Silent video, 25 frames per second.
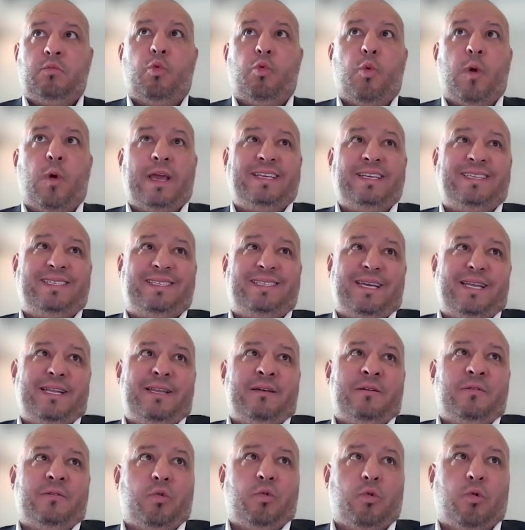
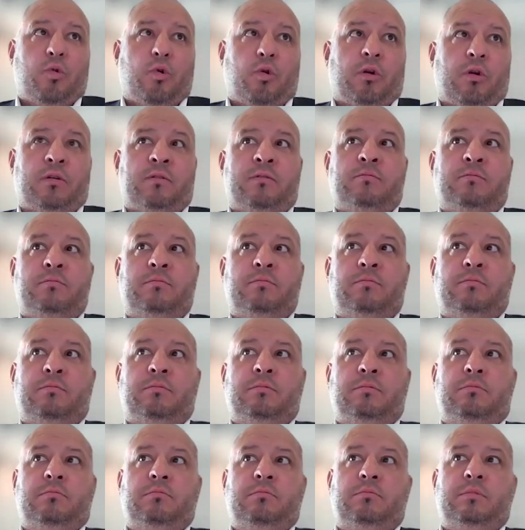wasting or
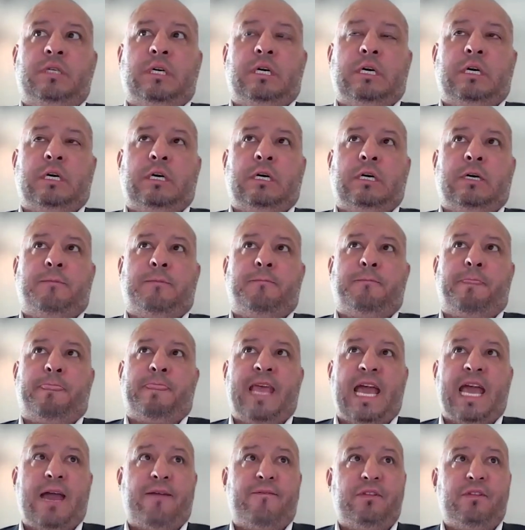
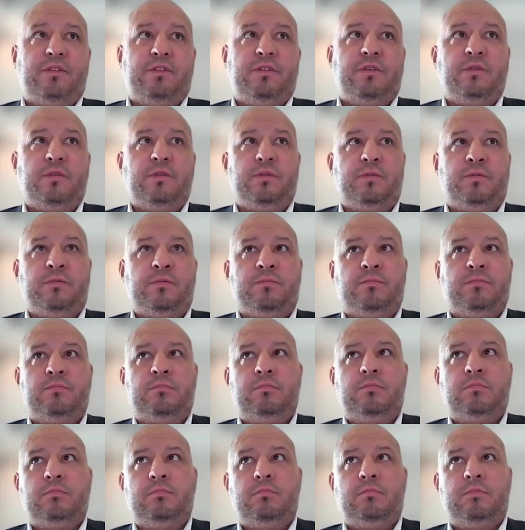um, having to
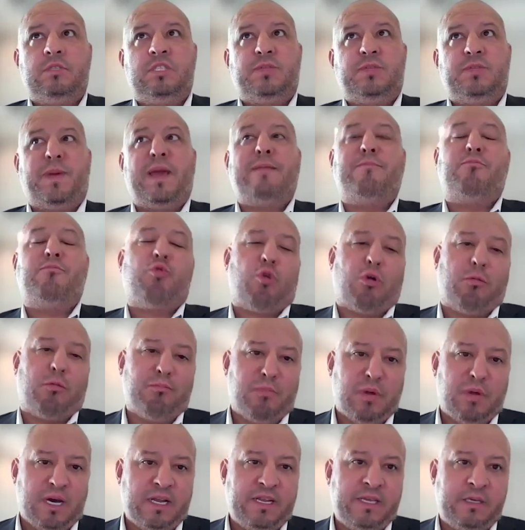spend more
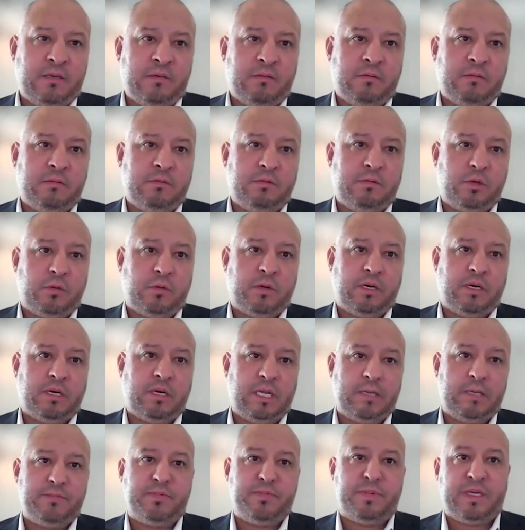money during
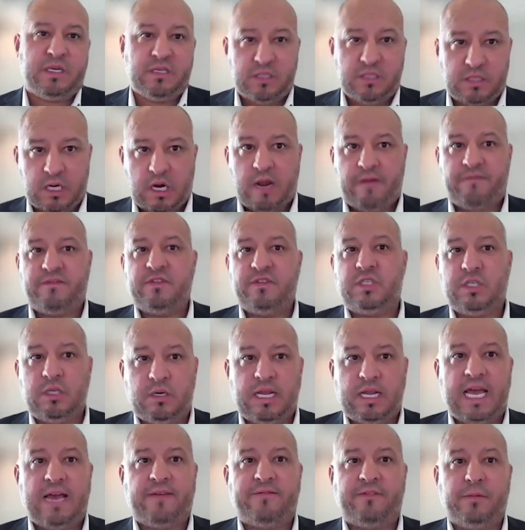claims because they're mm-hmm. obviously
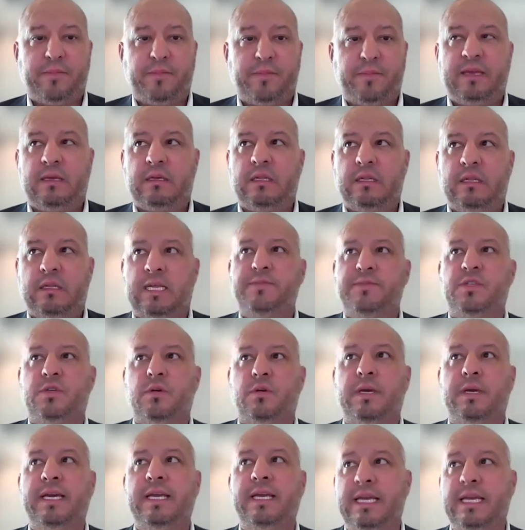going to have to pay claims.
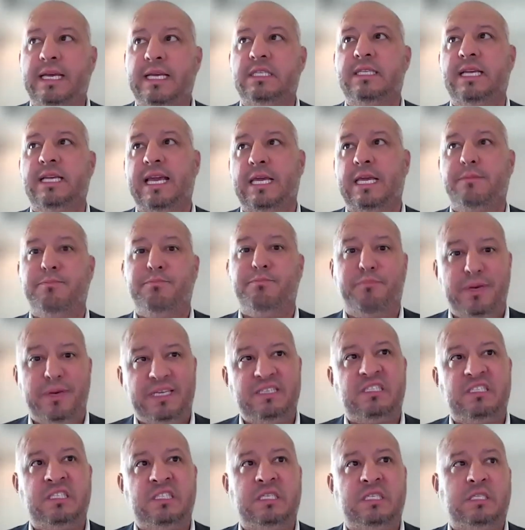So it is a
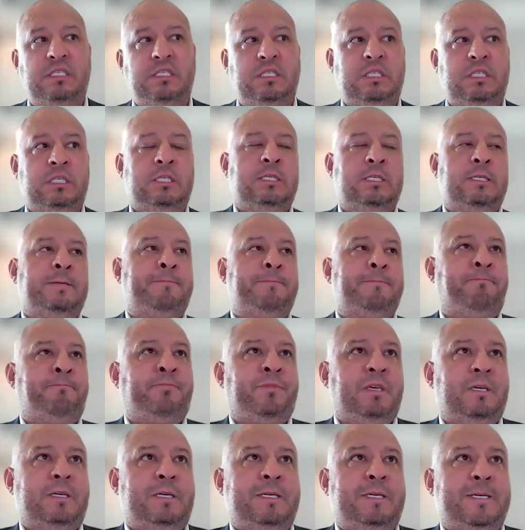business
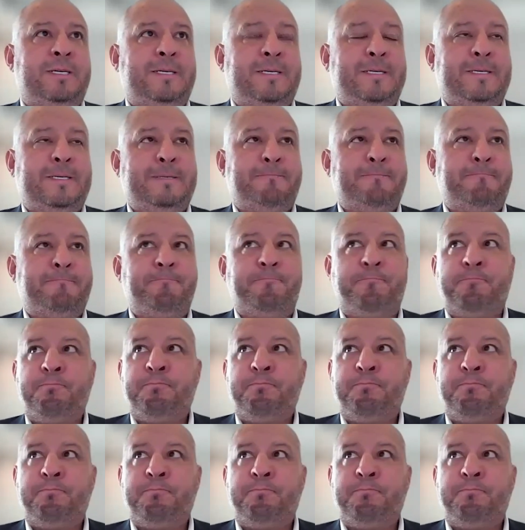um,